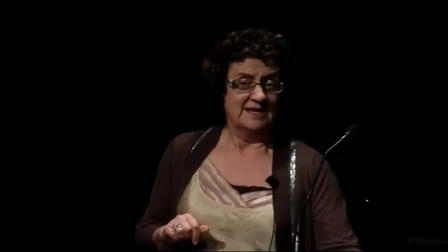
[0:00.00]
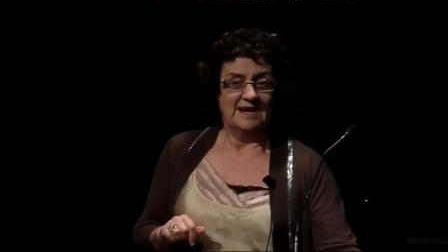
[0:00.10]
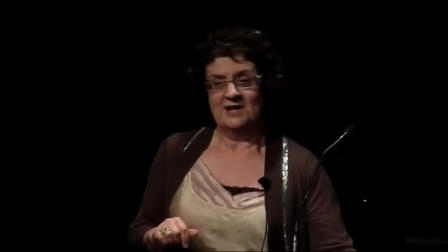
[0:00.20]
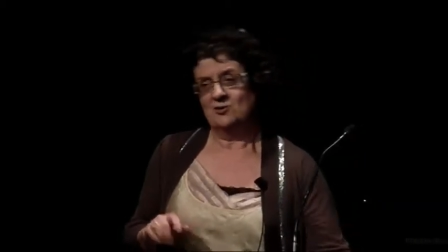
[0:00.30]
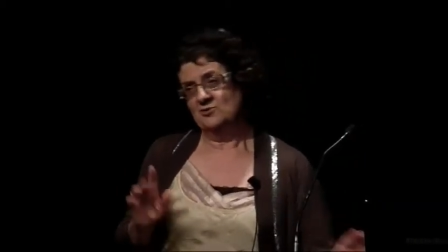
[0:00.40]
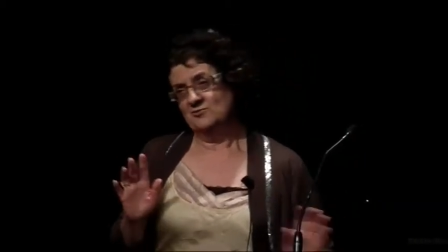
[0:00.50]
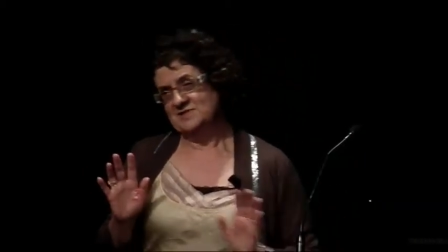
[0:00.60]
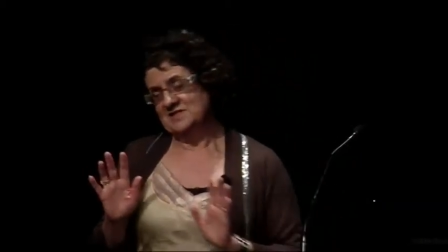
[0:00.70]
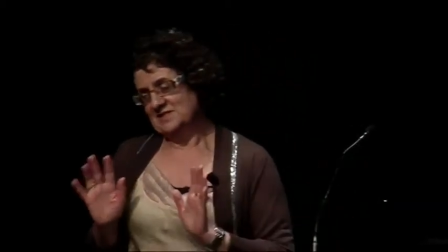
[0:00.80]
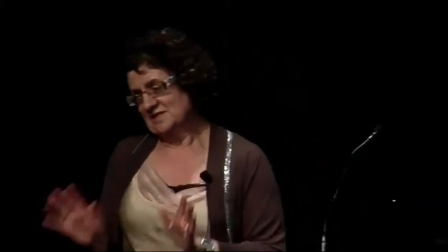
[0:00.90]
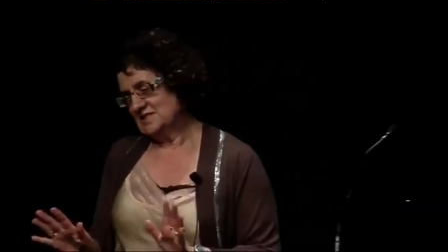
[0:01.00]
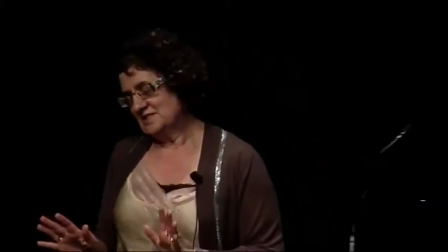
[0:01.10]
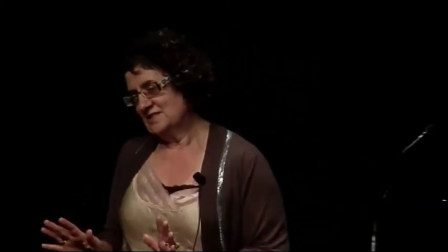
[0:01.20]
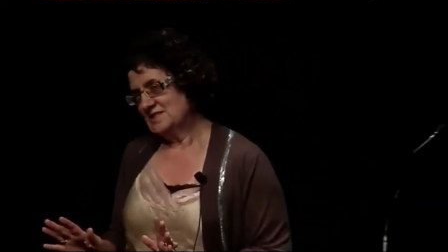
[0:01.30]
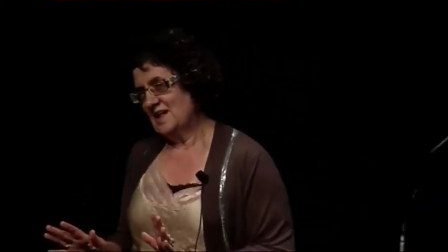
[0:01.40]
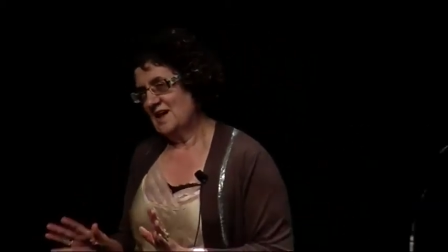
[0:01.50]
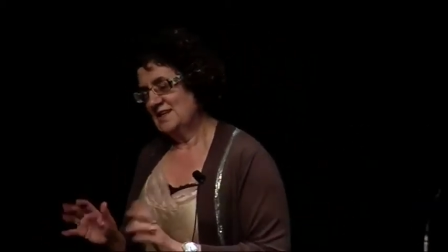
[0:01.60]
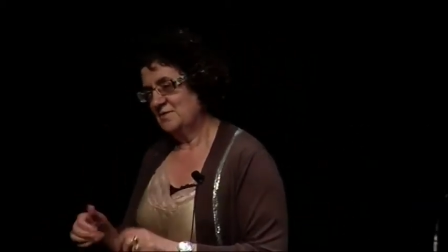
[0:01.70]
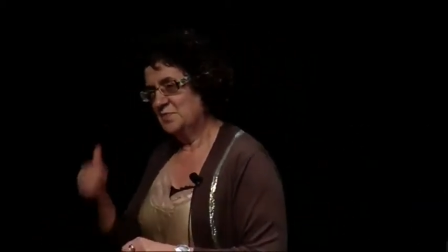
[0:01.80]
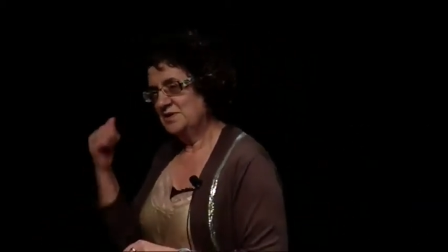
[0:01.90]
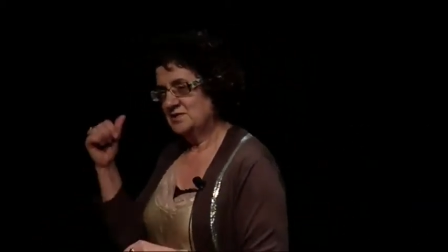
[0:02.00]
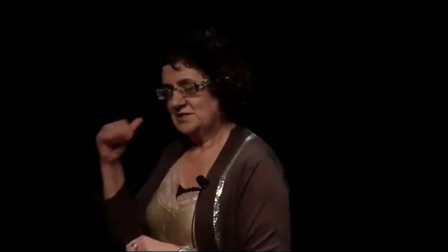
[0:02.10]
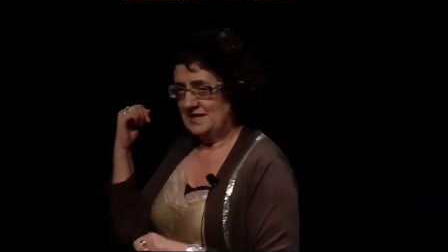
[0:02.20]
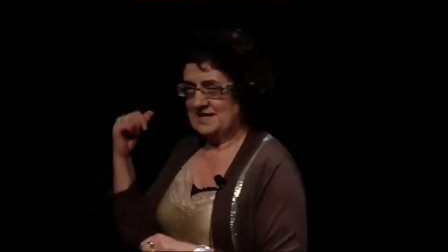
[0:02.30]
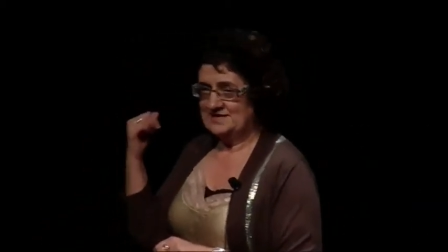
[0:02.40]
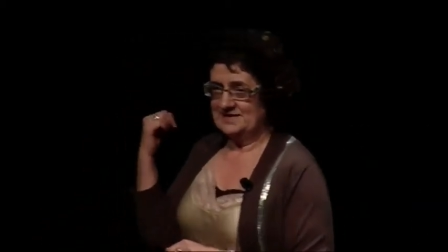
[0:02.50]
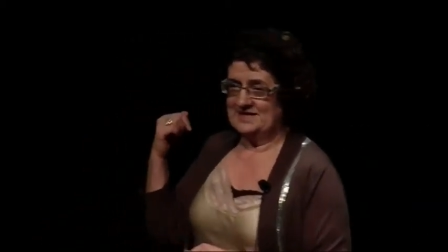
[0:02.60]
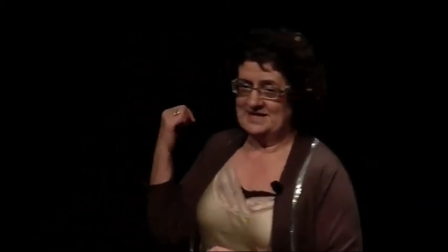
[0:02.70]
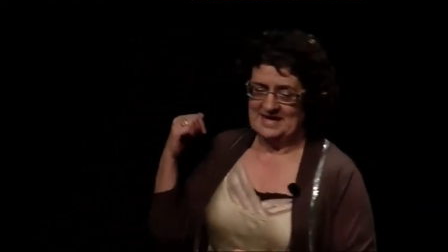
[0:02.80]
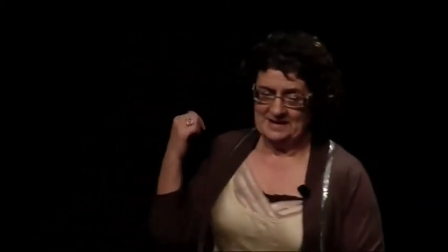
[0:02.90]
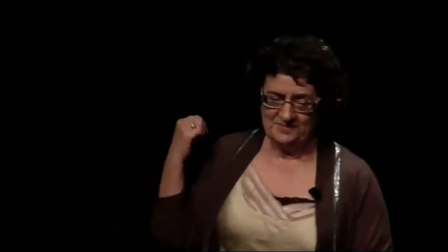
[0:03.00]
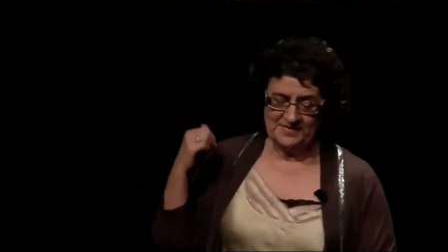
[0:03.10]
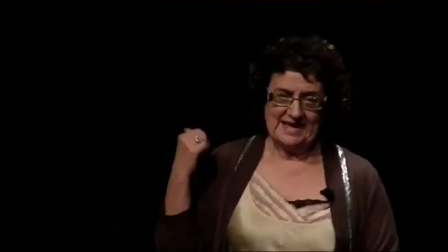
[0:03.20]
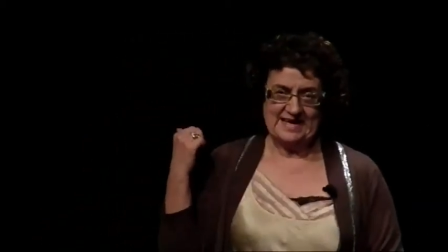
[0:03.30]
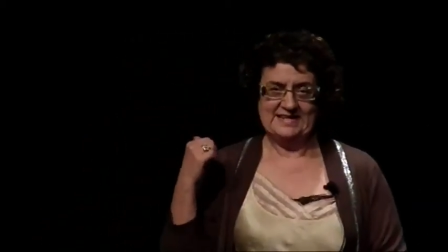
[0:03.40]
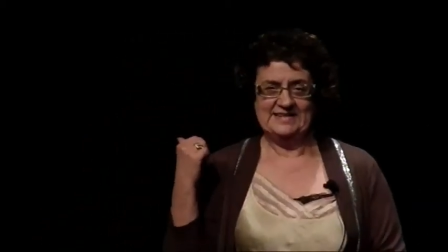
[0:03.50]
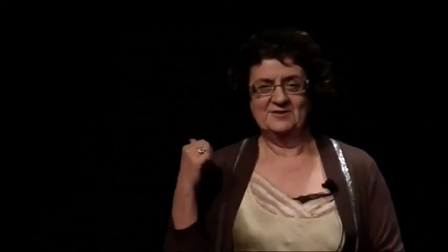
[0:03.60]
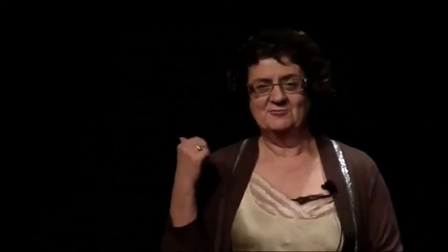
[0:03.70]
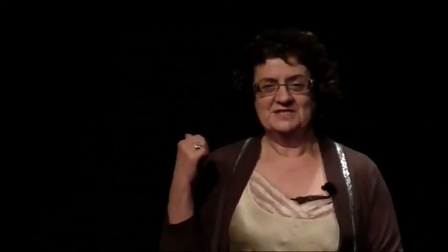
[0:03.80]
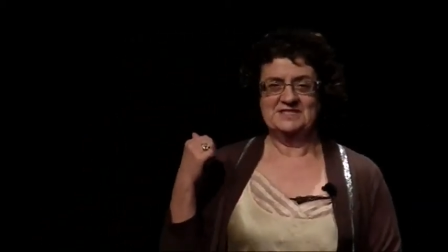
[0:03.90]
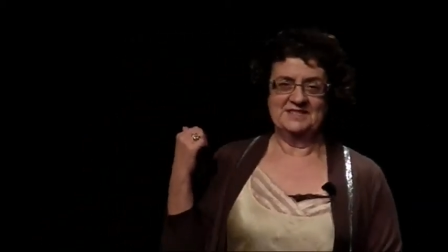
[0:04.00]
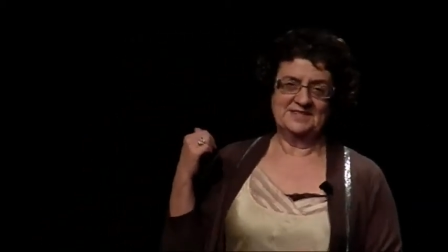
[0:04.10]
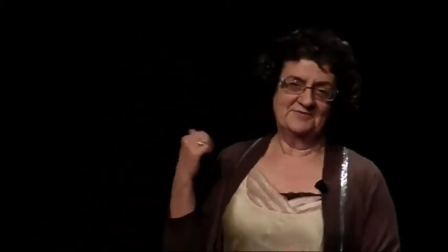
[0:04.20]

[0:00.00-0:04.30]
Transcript: I couldn't resist, this is a slide, I pinched it out of the um, Gartner recent